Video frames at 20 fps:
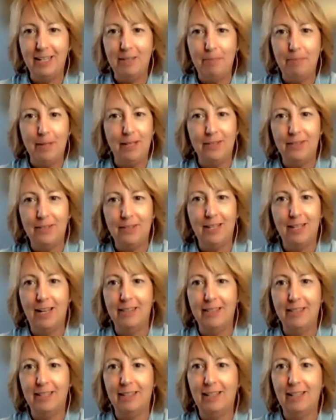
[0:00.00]
because
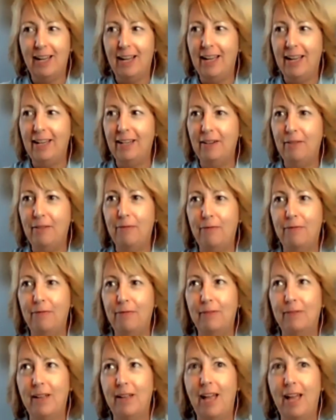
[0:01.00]
the lie of
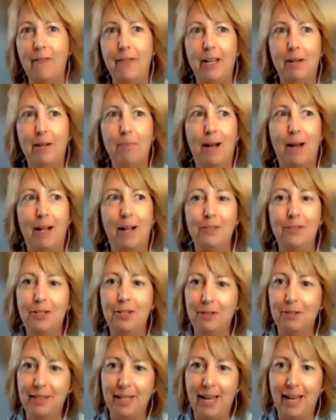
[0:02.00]
having a
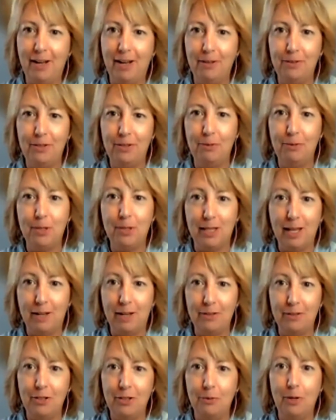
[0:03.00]
monster in the house who was allowed
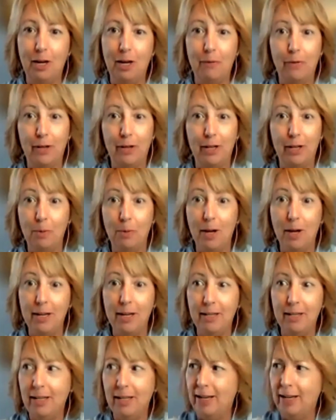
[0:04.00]
to do whatever he
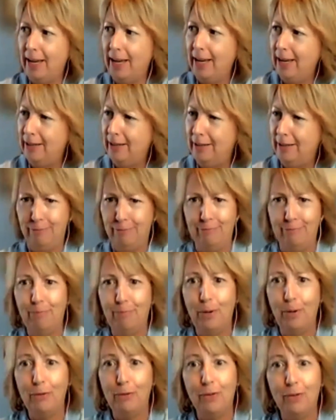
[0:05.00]
wanted. And I had a
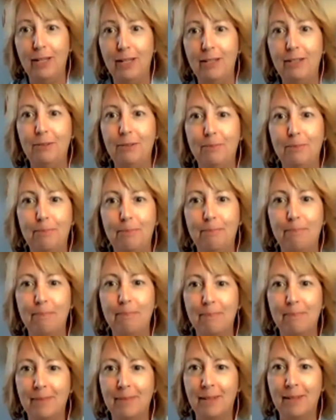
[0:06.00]
boyfriend who
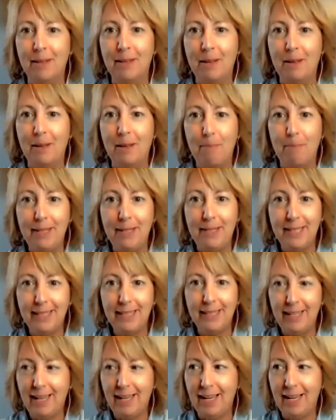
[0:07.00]

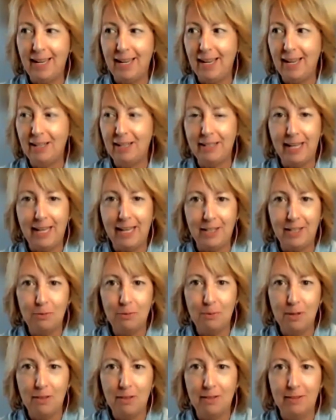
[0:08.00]
basically I held hands
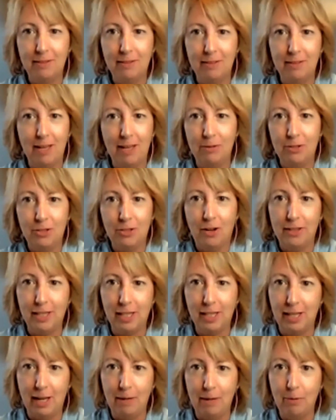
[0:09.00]
with and saw at the
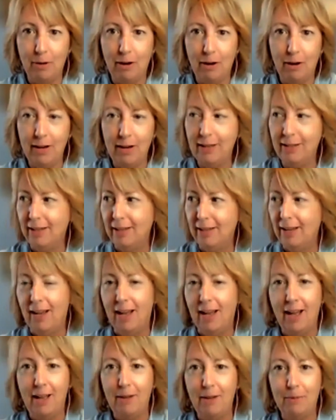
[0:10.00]
library.
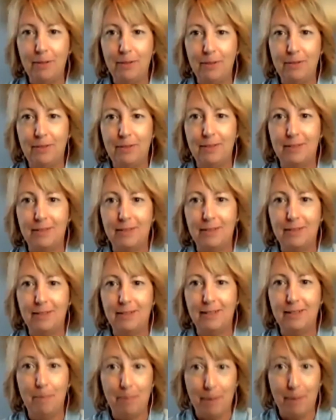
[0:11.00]
I was
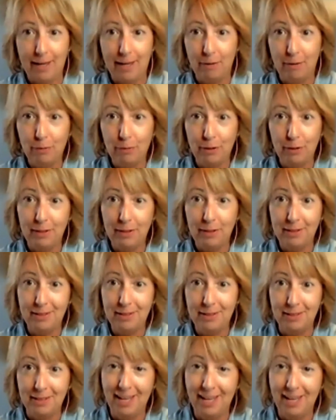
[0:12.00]
a bad influence.